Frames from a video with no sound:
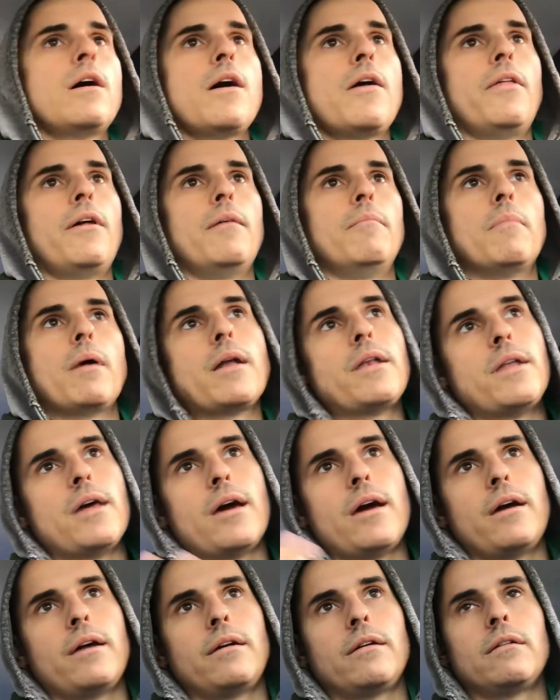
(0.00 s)
And then
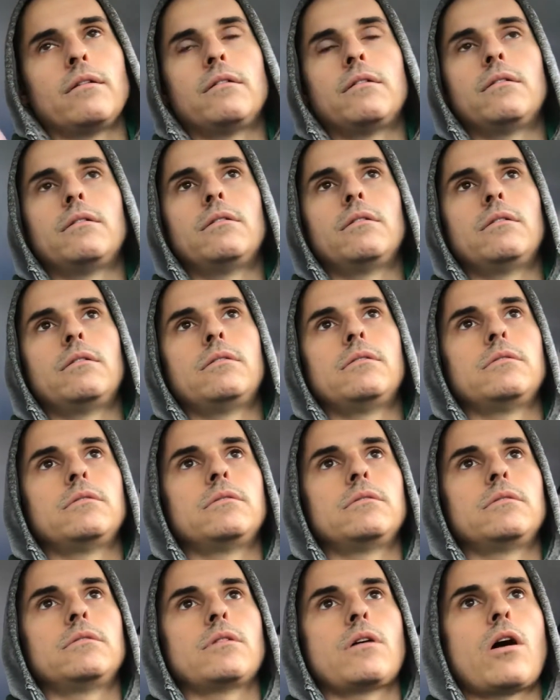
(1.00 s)
Monday
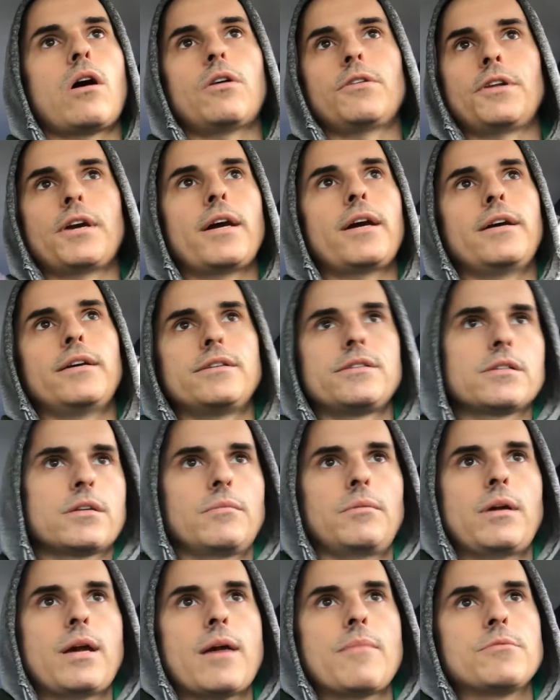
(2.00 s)
all day is
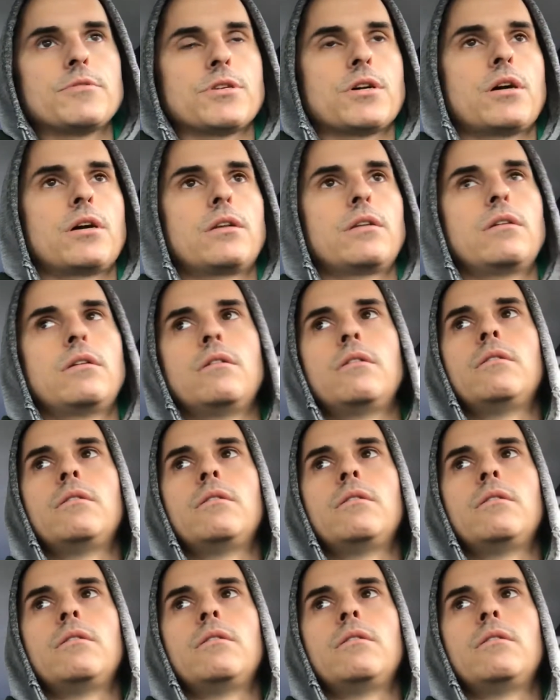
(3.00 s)
going to be Amazon,